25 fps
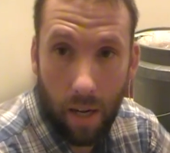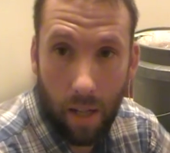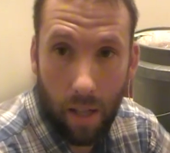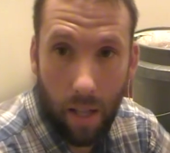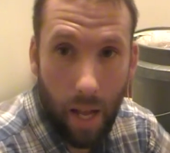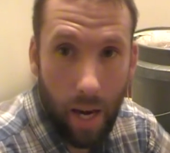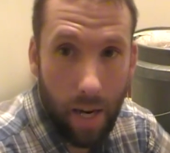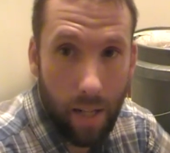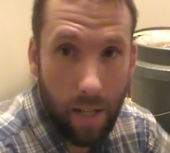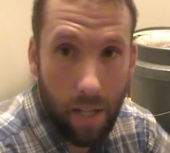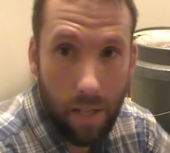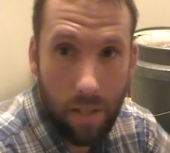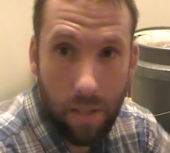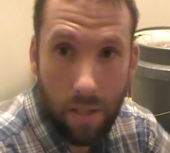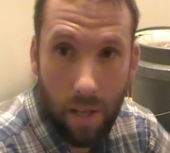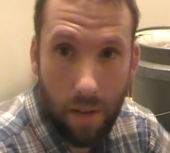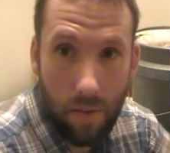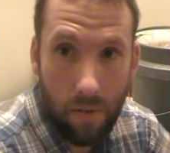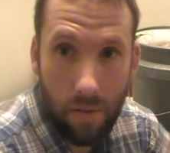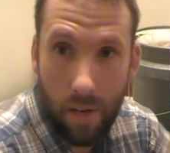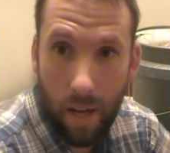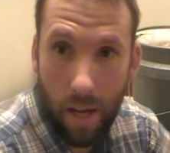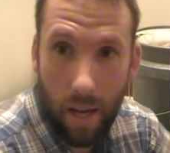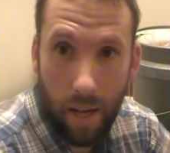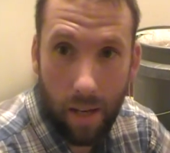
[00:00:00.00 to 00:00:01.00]
A lot of that
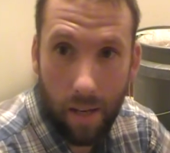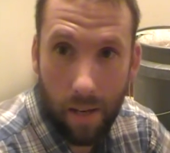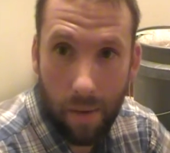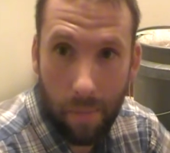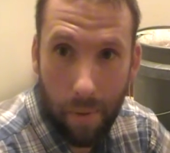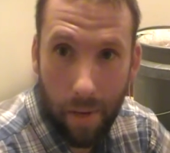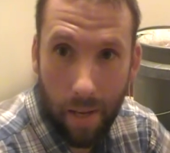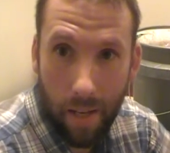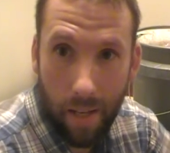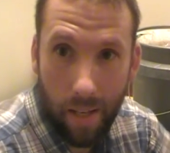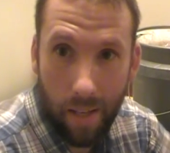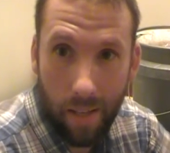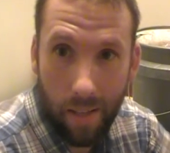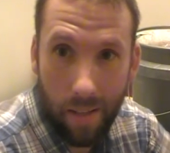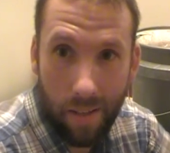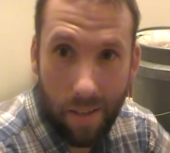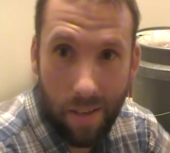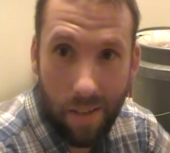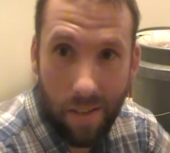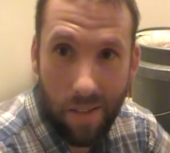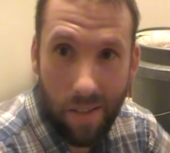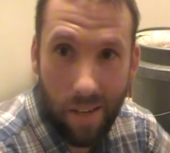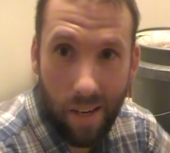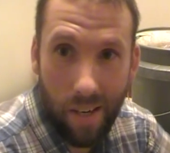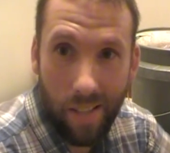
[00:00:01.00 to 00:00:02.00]
stuff's not going to make it. They're
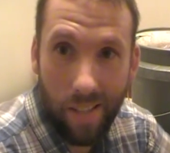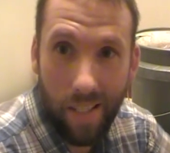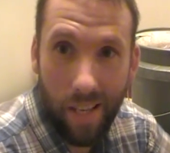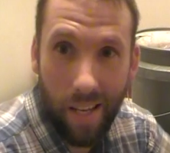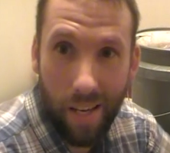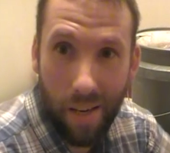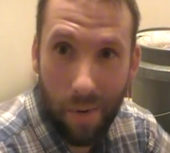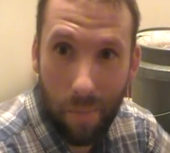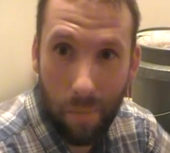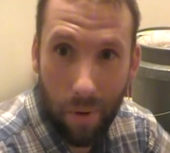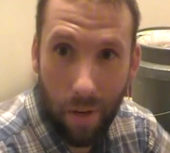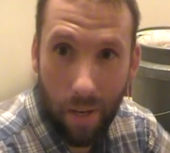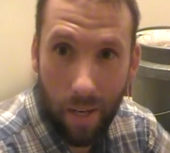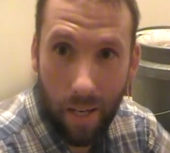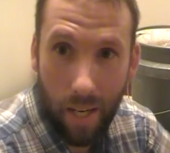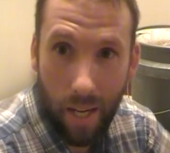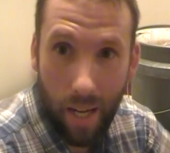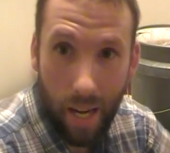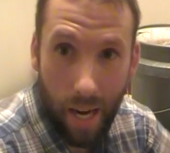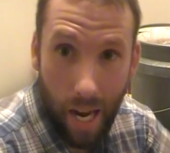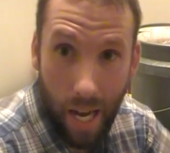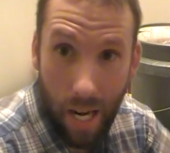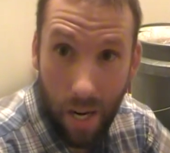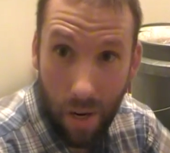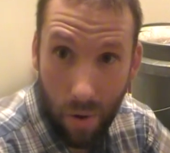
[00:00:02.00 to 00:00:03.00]
just trying to take your money,
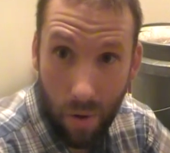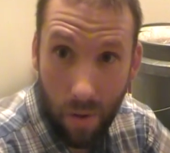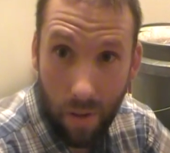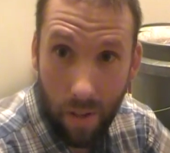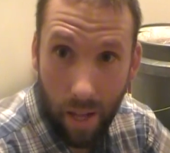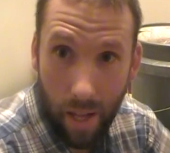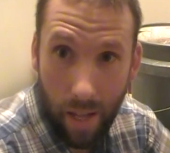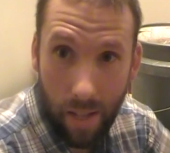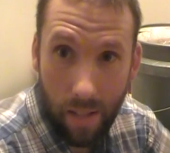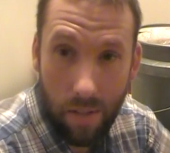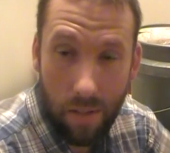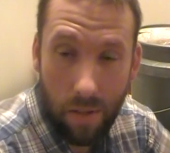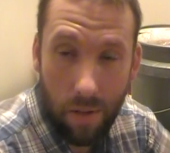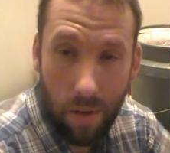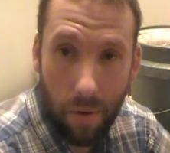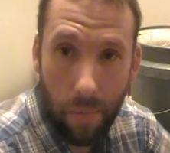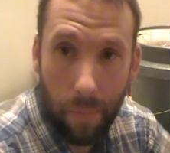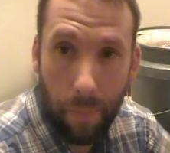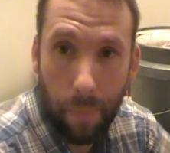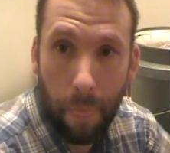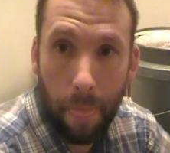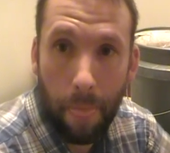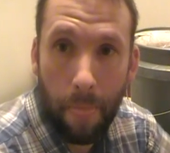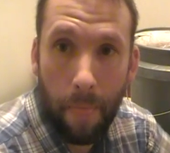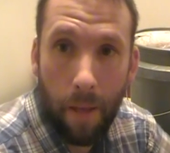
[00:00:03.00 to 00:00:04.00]
and I know that. So
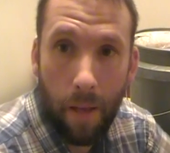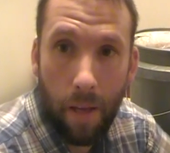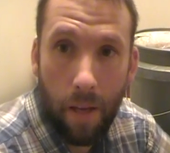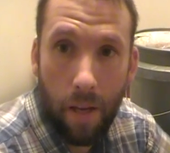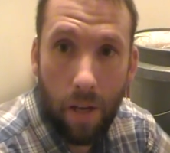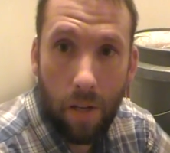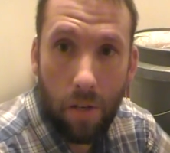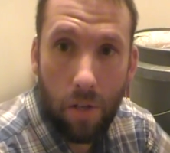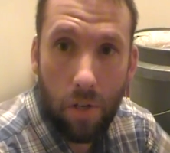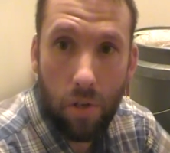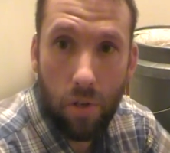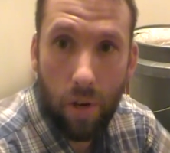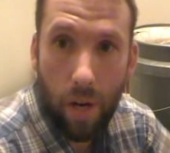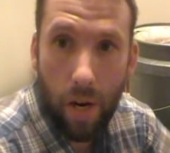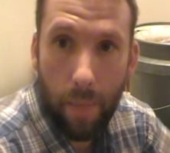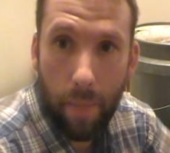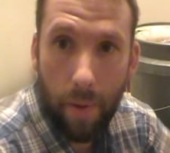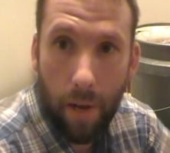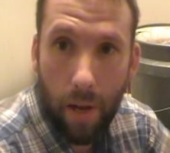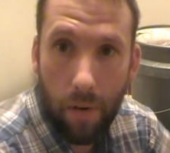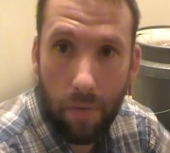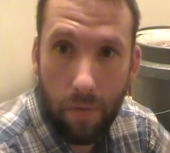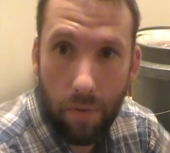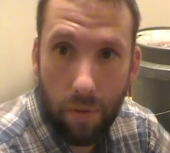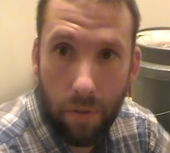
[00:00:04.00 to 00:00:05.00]
just trying to be
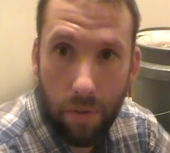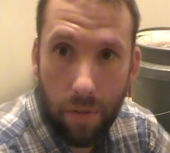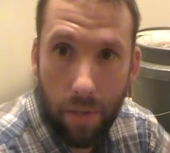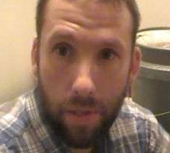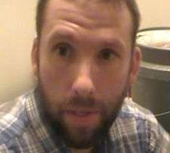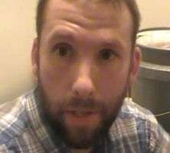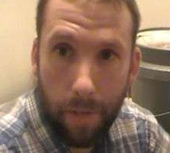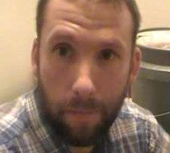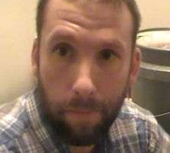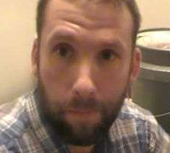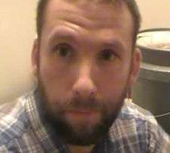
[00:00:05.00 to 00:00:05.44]
helpful to you.